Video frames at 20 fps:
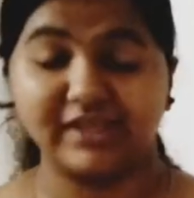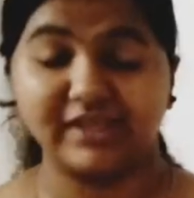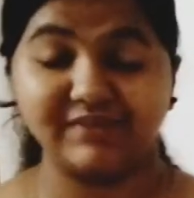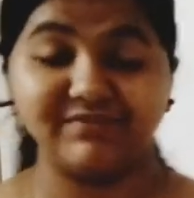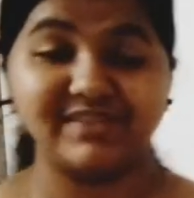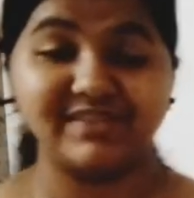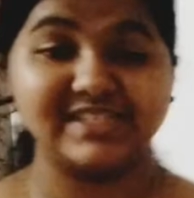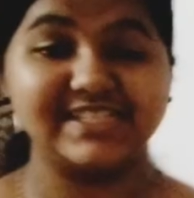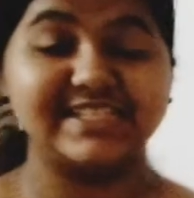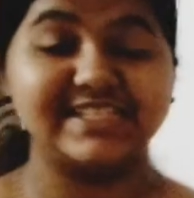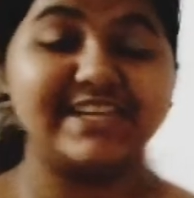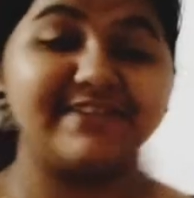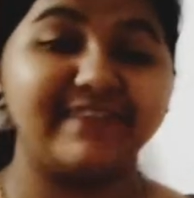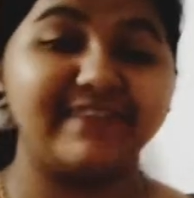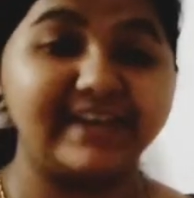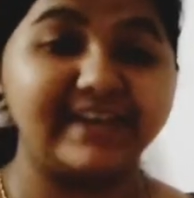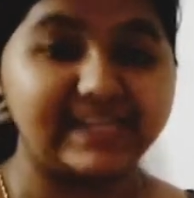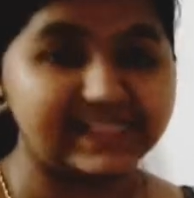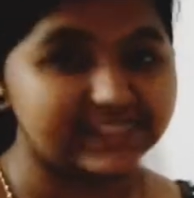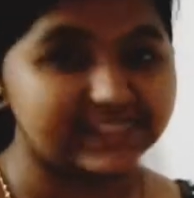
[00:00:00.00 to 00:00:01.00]
which is given
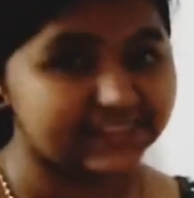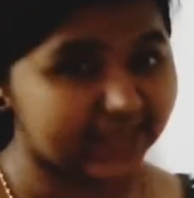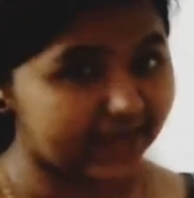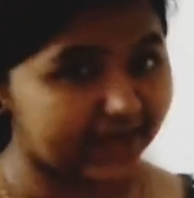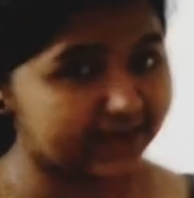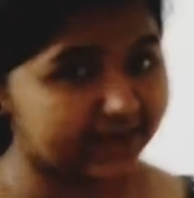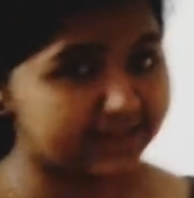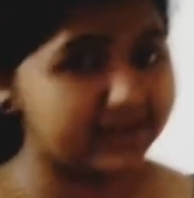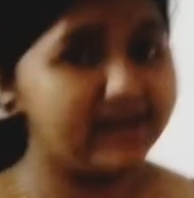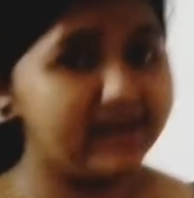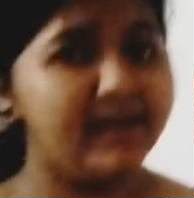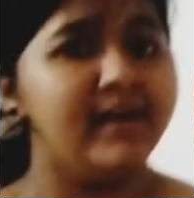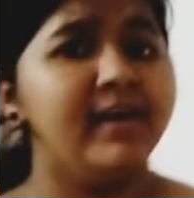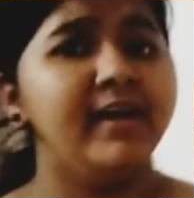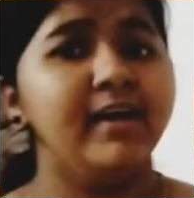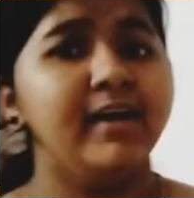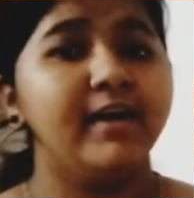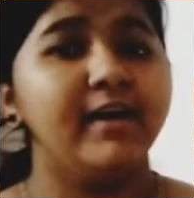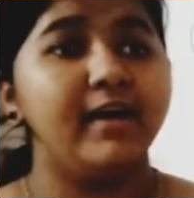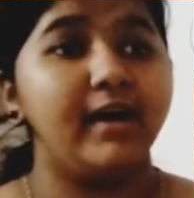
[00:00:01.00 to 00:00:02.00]
inside the
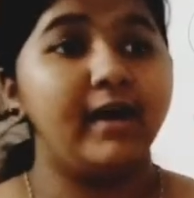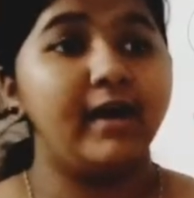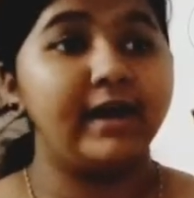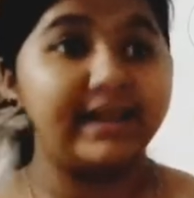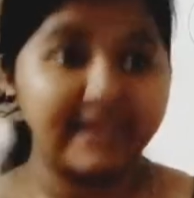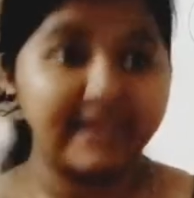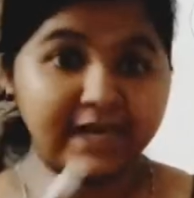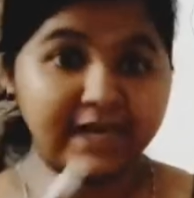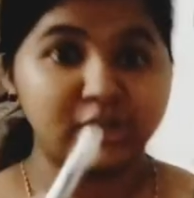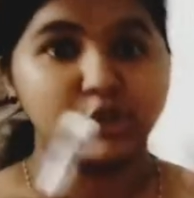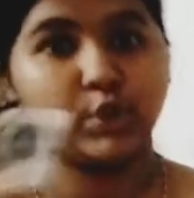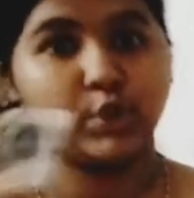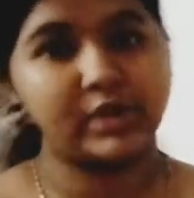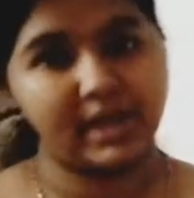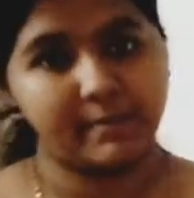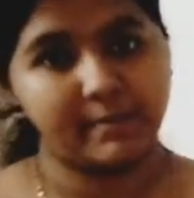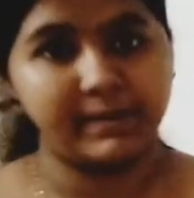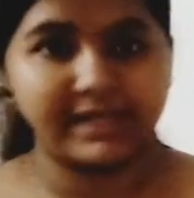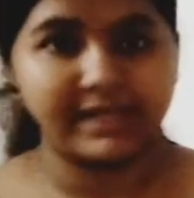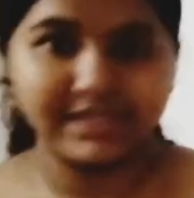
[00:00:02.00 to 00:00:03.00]

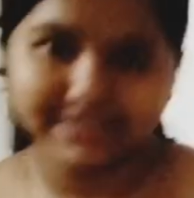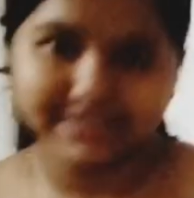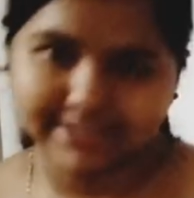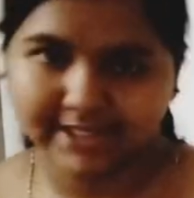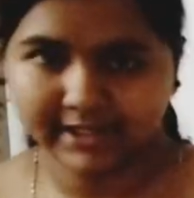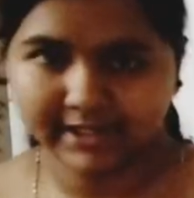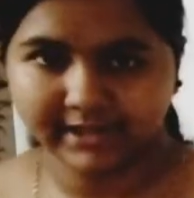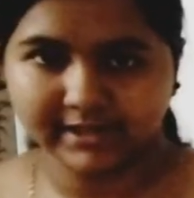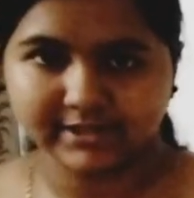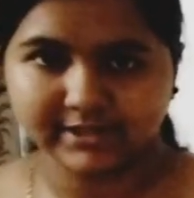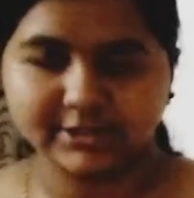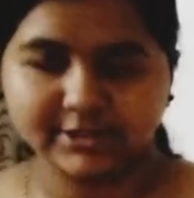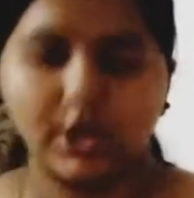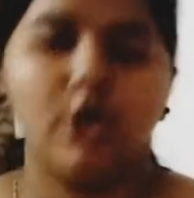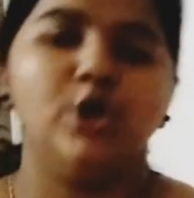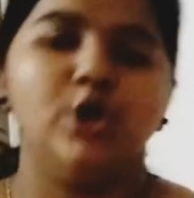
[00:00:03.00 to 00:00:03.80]
electrochemical series.